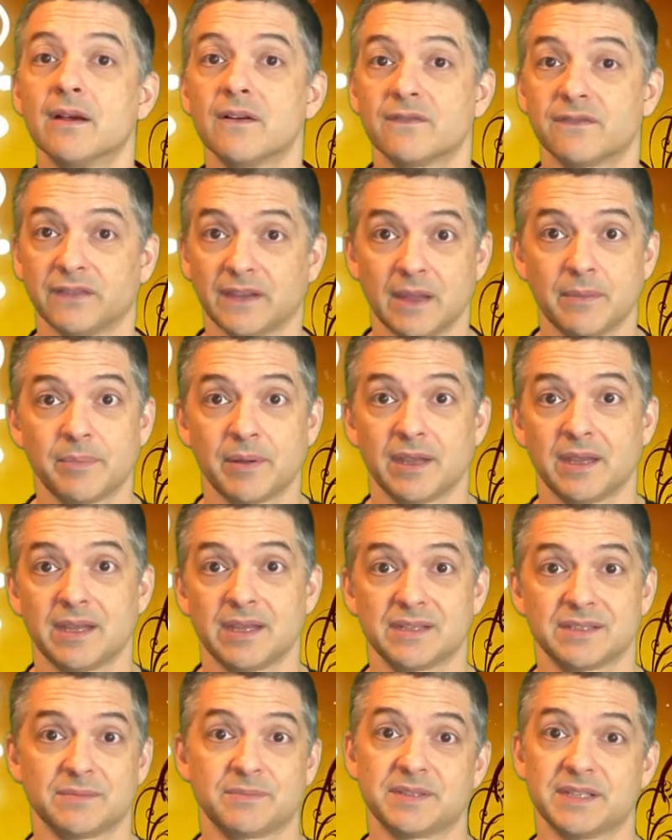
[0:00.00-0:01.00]
Flip
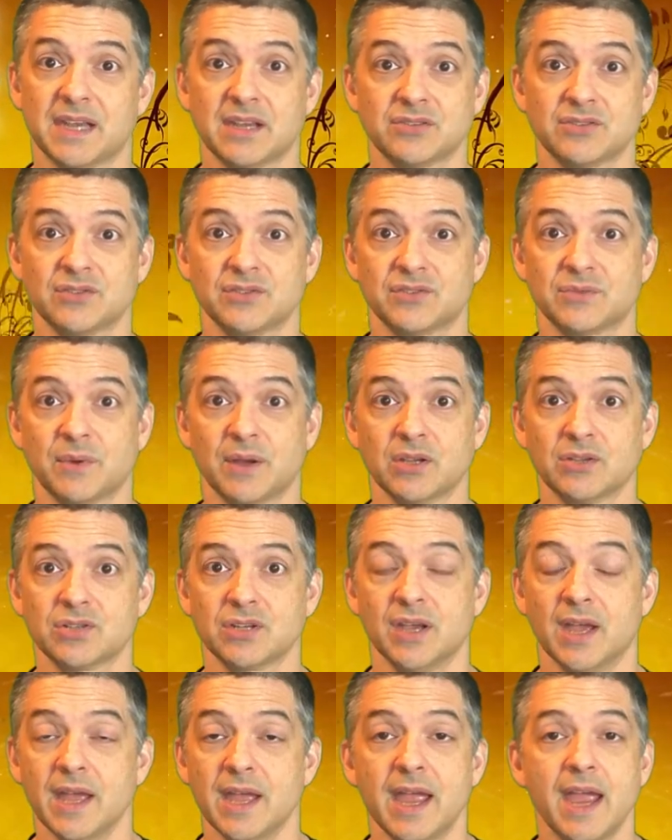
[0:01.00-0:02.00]
his obsession
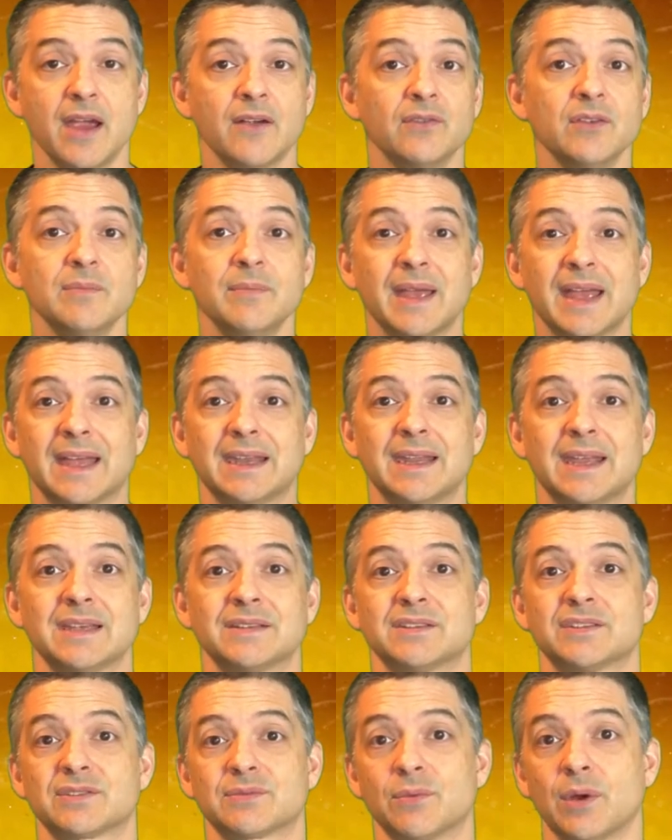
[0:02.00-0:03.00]
switch. Every man
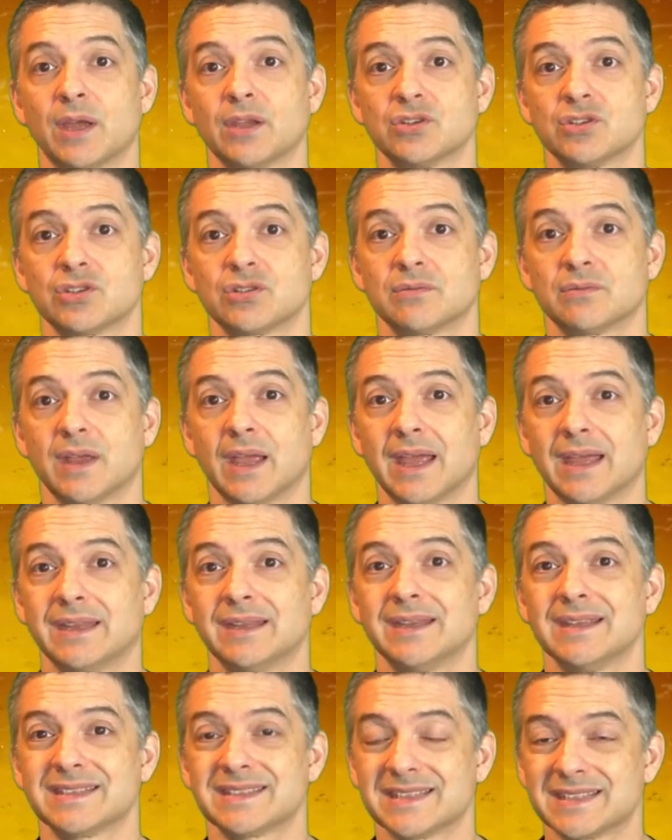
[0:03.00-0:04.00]
has a switch,
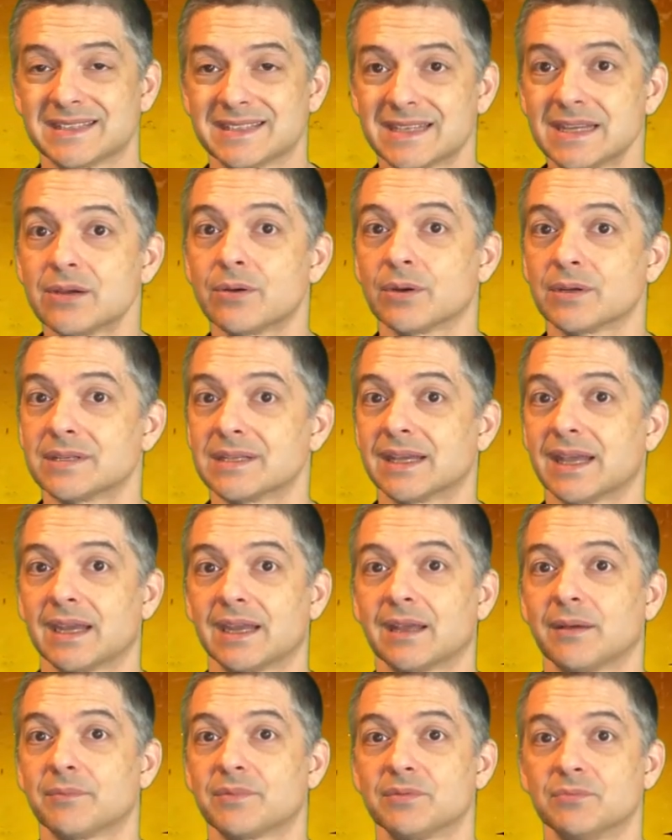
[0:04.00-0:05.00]
and it's the secret to
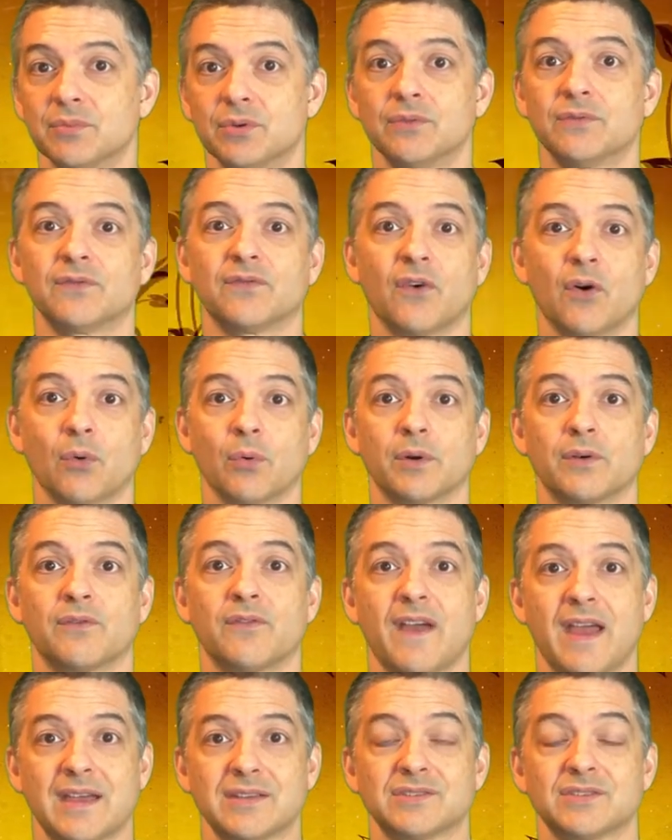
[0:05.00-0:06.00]
getting him to move forward
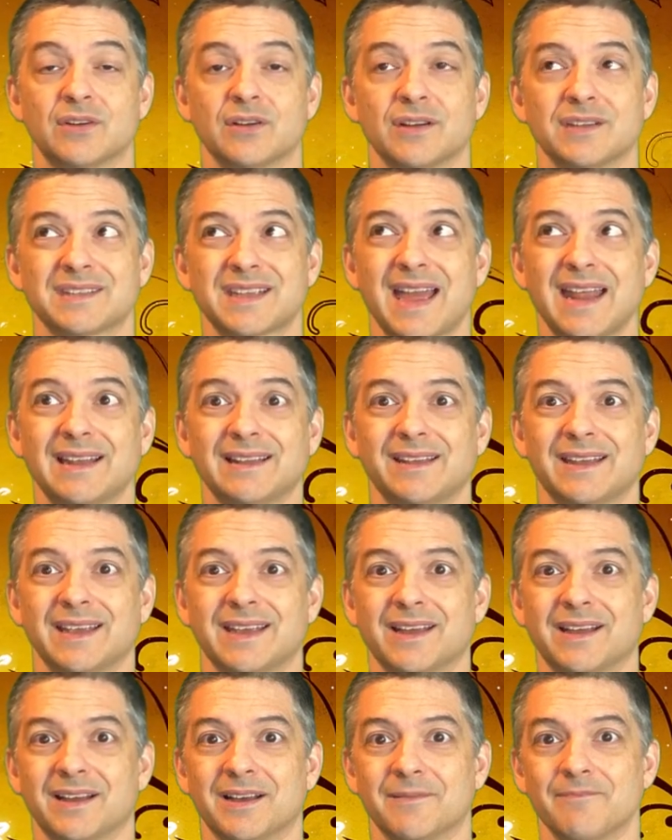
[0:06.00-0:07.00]
faster. It's kind of
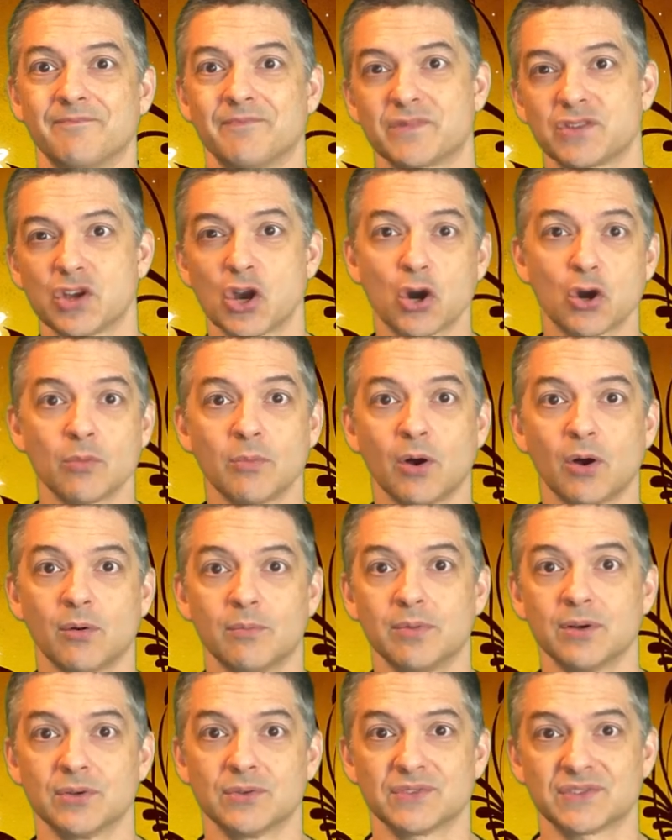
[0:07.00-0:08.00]
like a turbo
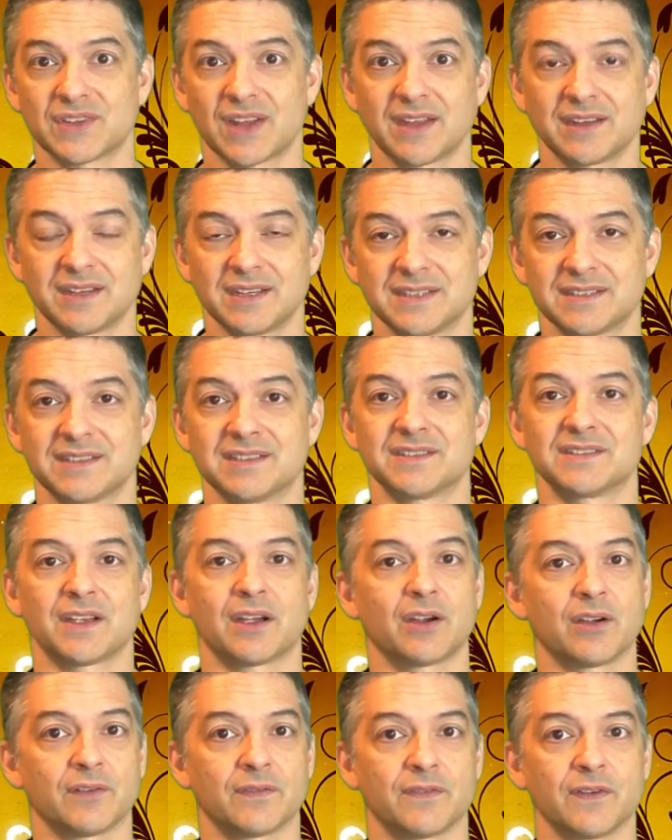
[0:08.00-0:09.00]
boost on his
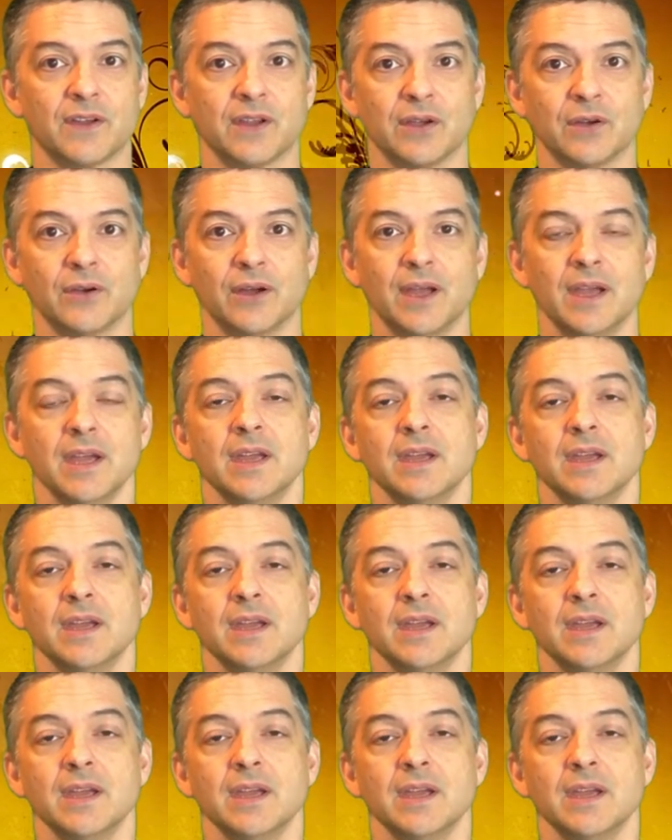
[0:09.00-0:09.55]
desire for you.